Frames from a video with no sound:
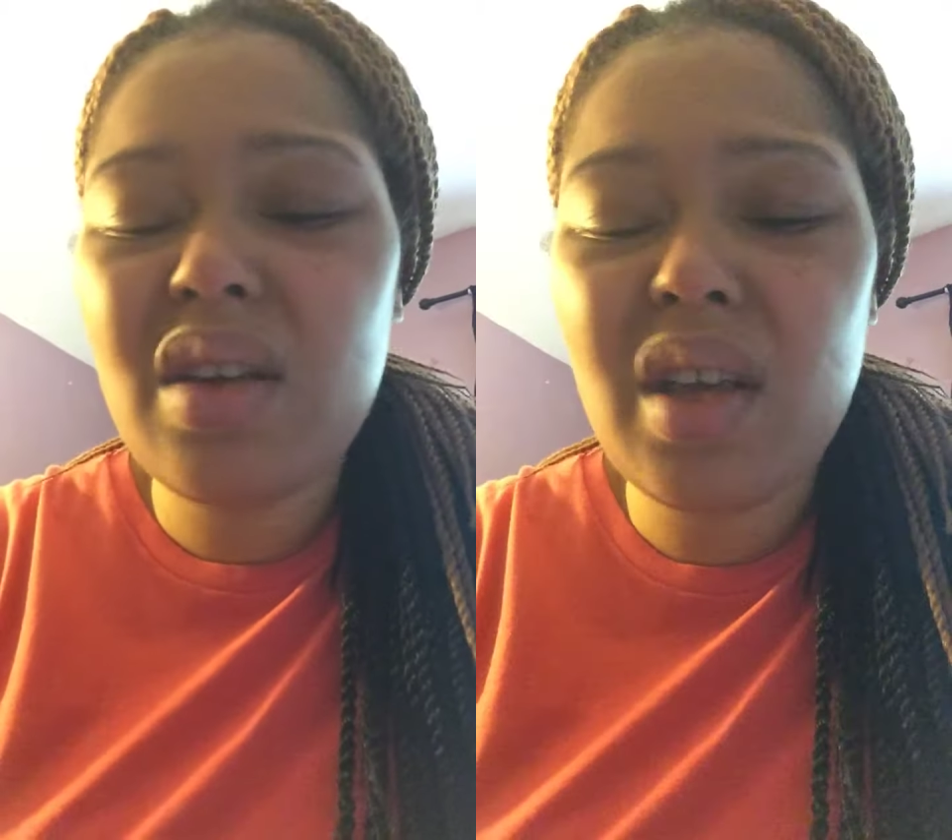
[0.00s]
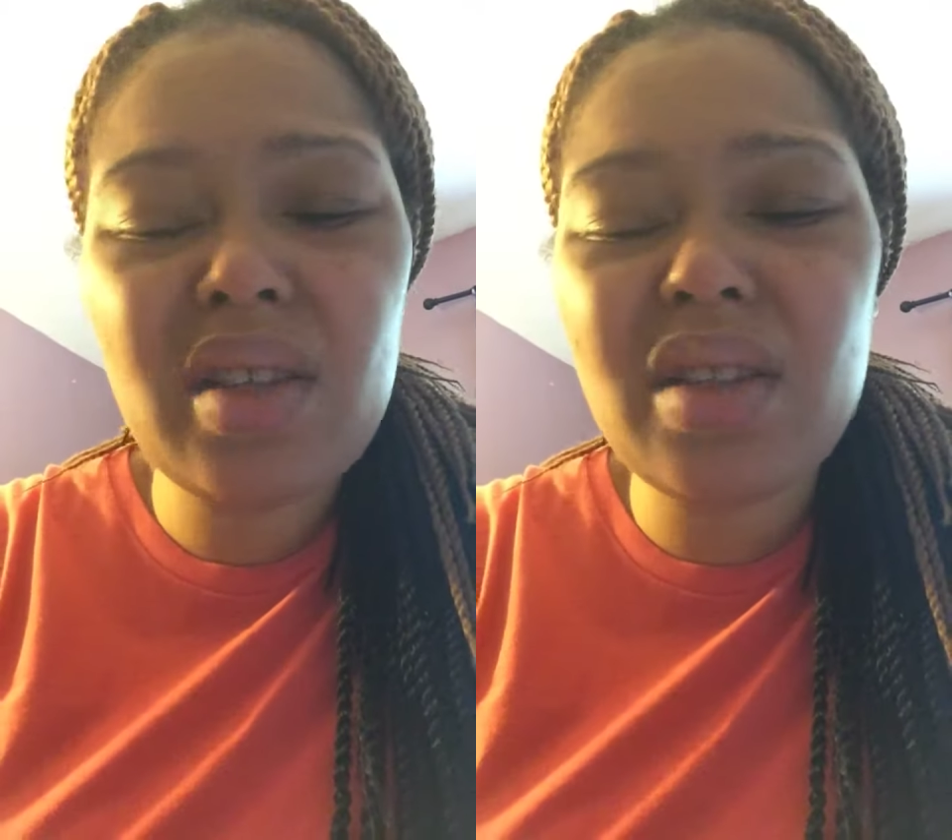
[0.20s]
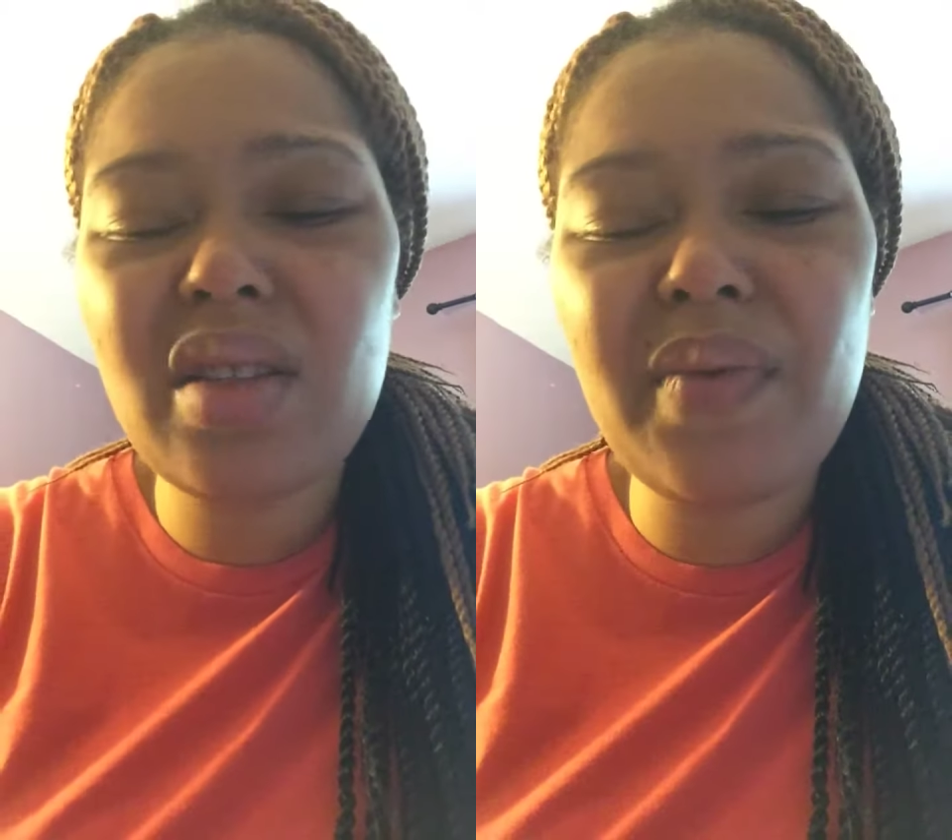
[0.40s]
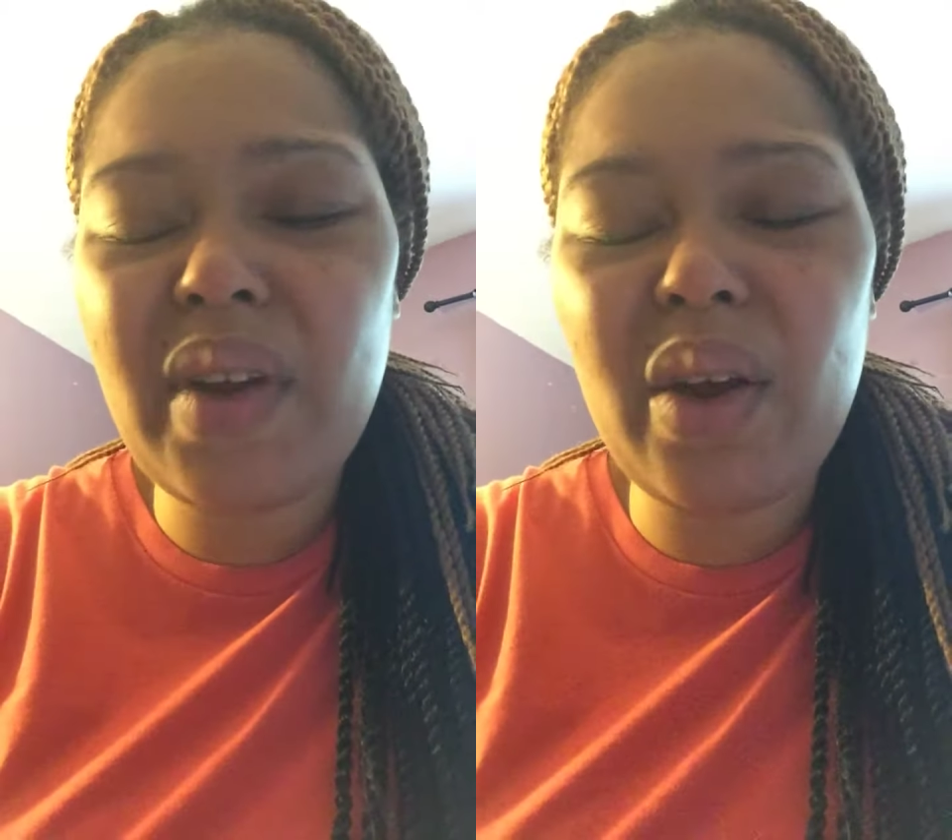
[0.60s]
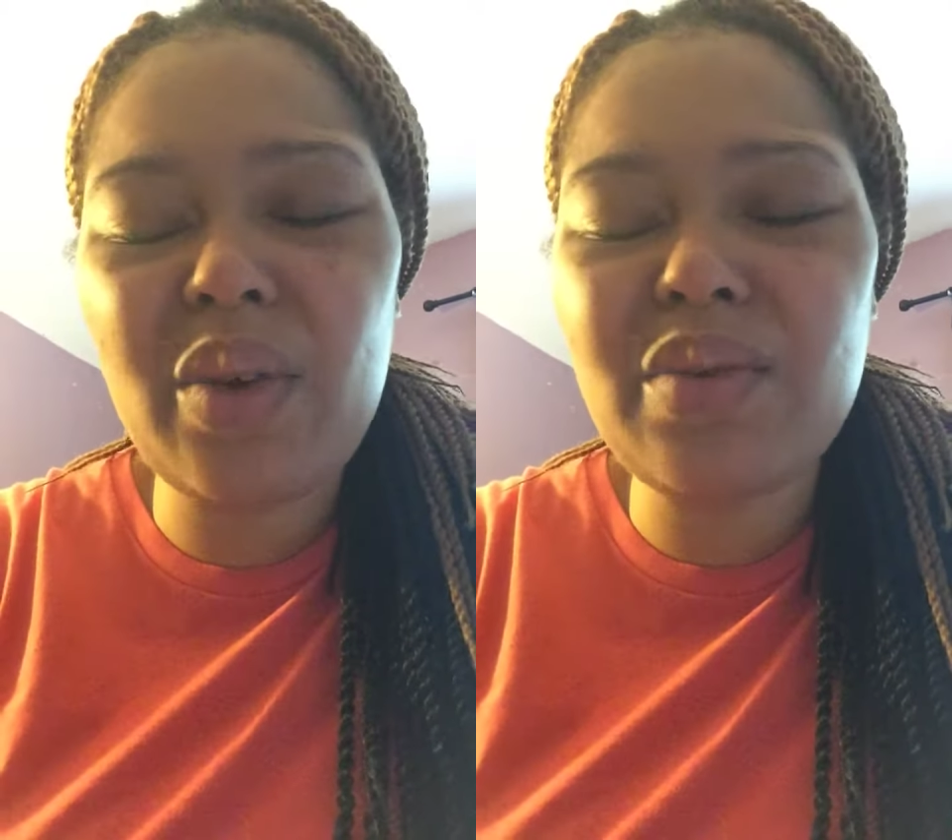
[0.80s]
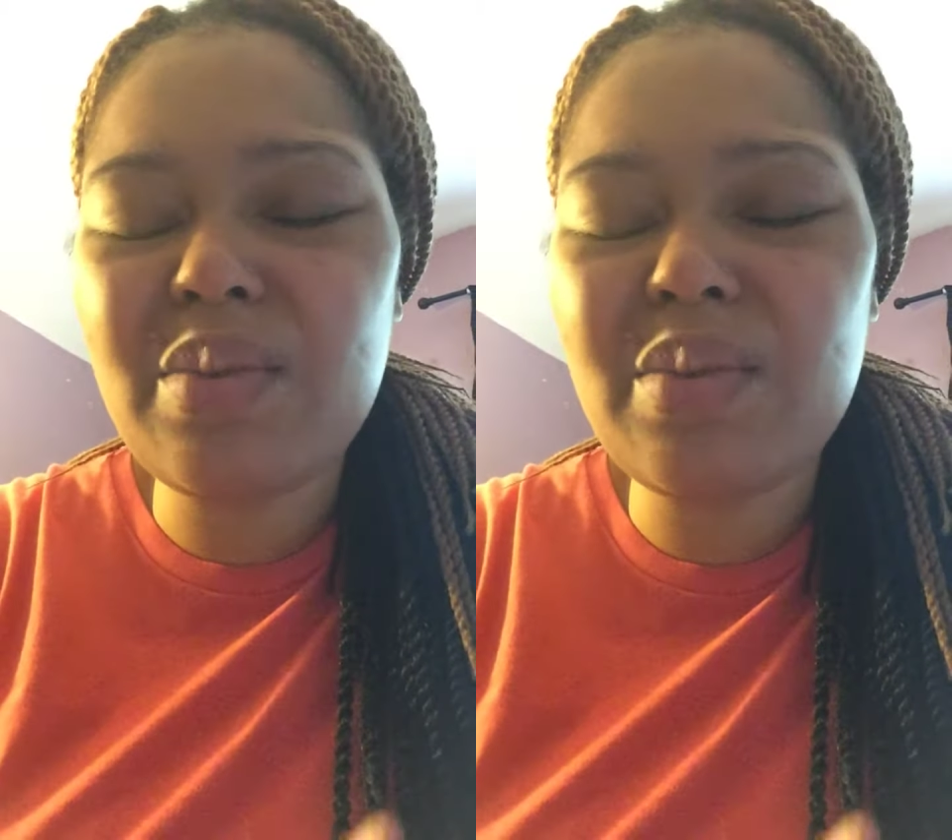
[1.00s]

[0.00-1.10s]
It's just a video,